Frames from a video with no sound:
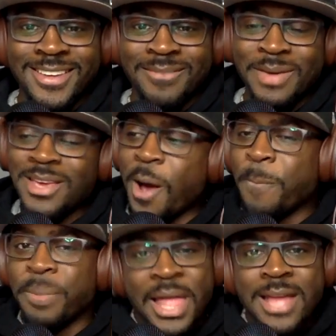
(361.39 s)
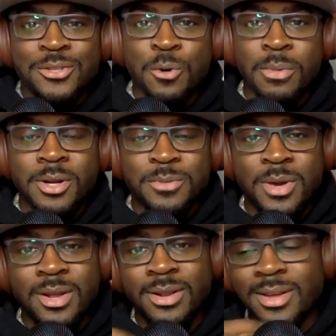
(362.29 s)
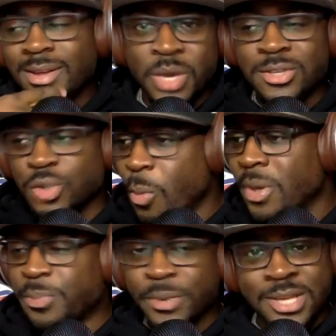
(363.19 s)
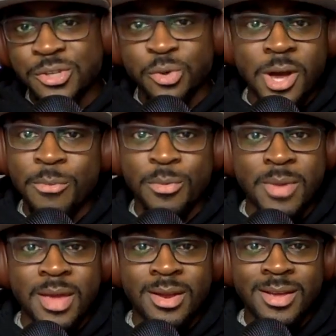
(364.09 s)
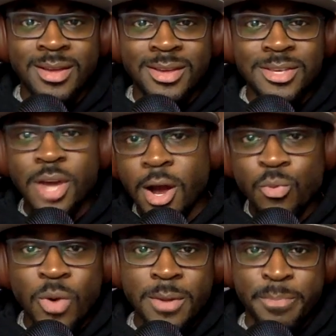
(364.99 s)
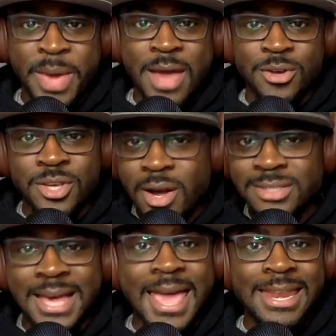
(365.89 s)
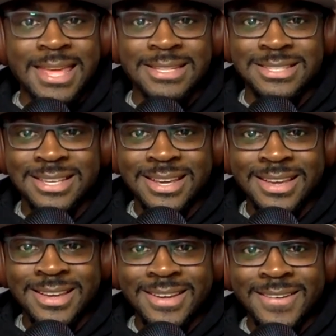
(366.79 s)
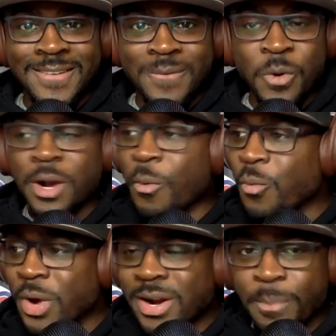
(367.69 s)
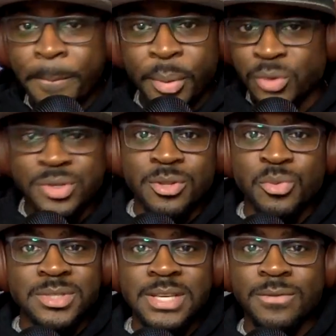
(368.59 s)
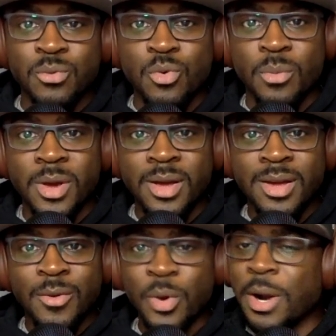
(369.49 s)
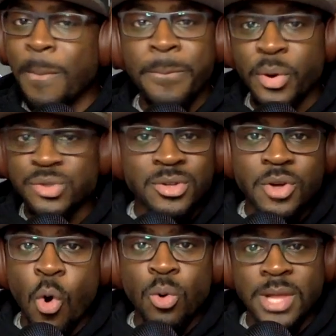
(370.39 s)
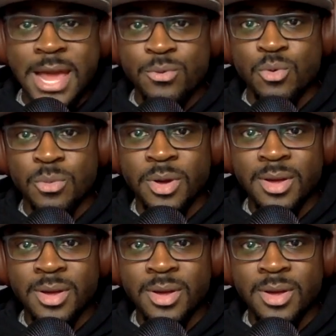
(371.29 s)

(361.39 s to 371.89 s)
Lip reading: Man, y'all playing too much, man. You got so much potential coming, man. Young running back, young tight ends. We're gonna bolster the receiving room. We're gonna bolster the O-line room.